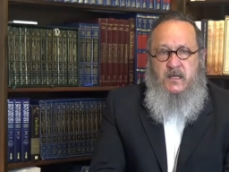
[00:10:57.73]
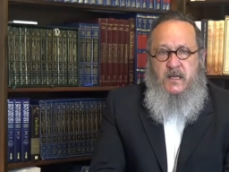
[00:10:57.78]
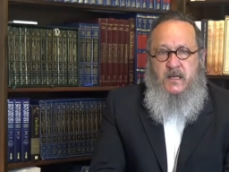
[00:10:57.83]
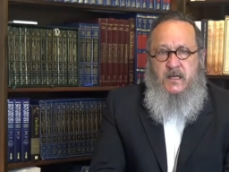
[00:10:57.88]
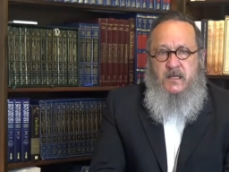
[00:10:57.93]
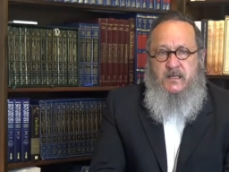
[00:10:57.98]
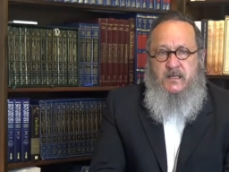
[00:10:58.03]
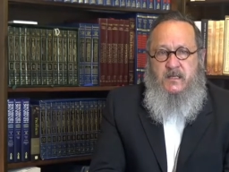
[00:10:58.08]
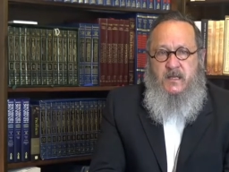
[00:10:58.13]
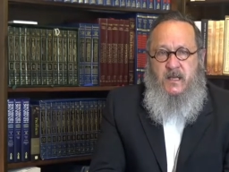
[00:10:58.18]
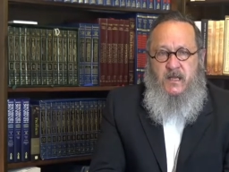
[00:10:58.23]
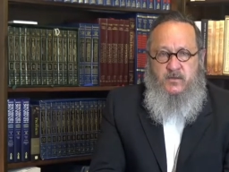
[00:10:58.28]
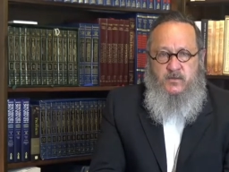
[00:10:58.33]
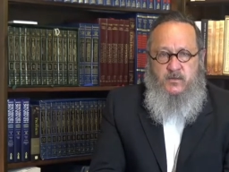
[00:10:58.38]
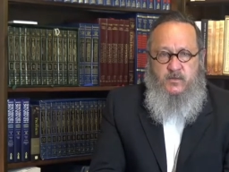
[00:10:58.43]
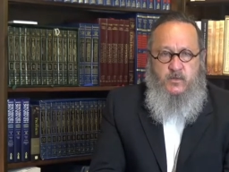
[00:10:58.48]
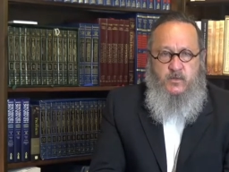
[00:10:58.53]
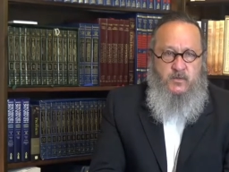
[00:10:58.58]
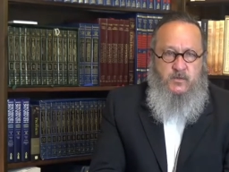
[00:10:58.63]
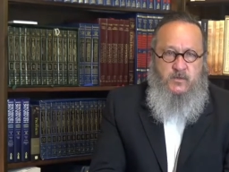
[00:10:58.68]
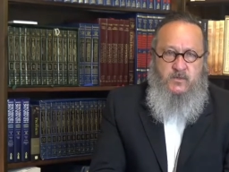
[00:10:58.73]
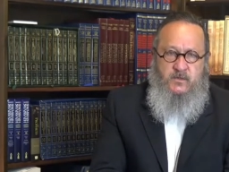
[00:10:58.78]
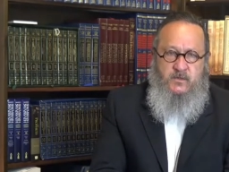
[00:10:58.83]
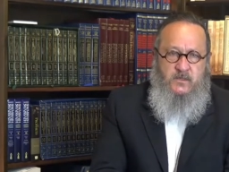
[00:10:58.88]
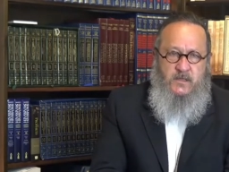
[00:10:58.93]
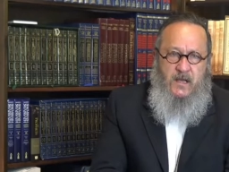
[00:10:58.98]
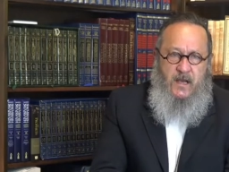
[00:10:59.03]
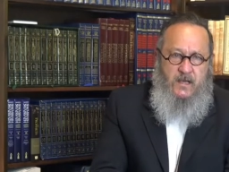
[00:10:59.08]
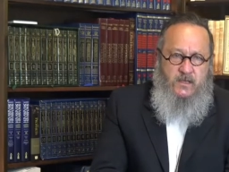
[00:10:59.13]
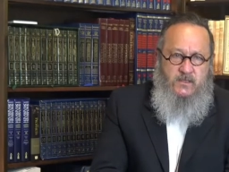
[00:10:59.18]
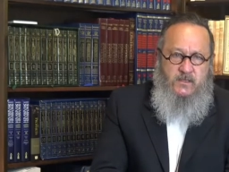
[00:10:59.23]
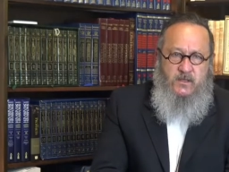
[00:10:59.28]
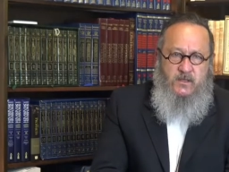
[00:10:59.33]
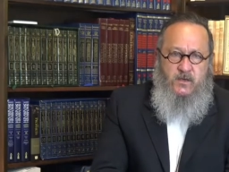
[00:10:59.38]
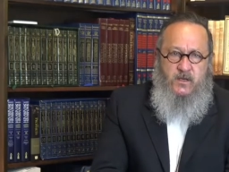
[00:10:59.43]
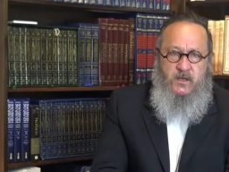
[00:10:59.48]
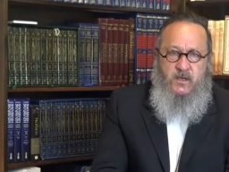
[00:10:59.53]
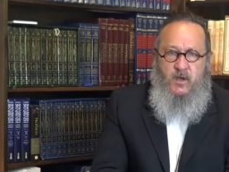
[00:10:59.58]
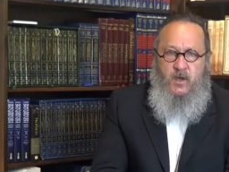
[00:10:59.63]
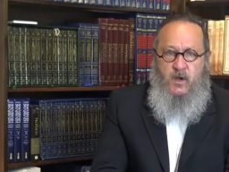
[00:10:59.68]
in kashrut,
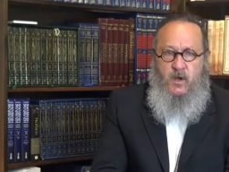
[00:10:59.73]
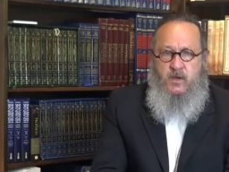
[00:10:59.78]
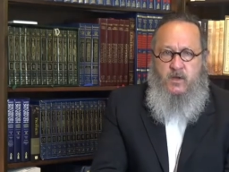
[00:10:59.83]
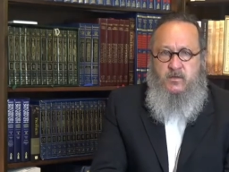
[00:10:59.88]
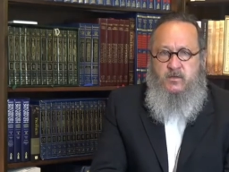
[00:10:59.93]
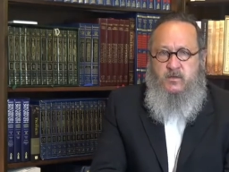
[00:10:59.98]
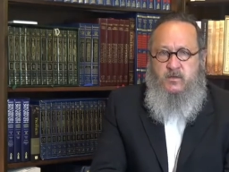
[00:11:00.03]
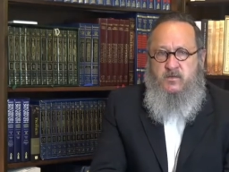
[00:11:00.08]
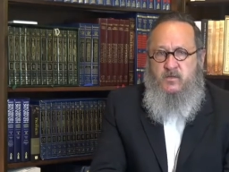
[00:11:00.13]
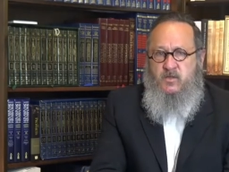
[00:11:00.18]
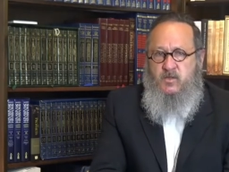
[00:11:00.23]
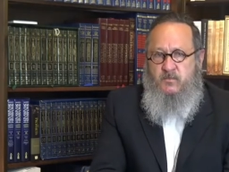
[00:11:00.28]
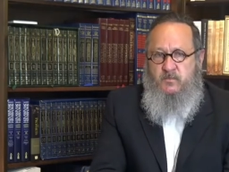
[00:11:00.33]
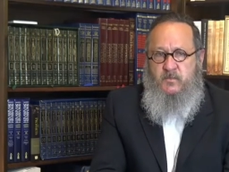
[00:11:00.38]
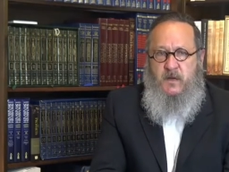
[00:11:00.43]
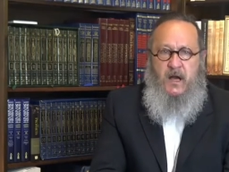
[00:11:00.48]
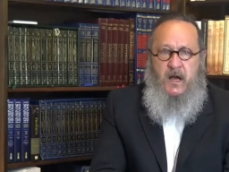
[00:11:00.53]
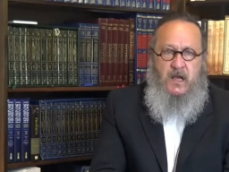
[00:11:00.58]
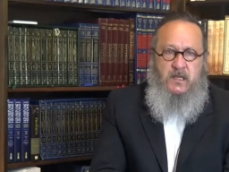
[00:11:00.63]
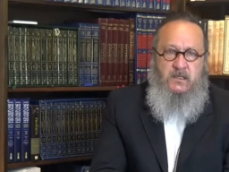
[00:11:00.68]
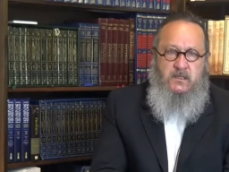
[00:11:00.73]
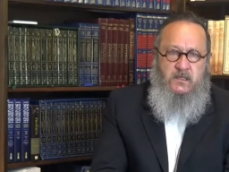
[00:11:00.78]
dietary laws, Shabbat,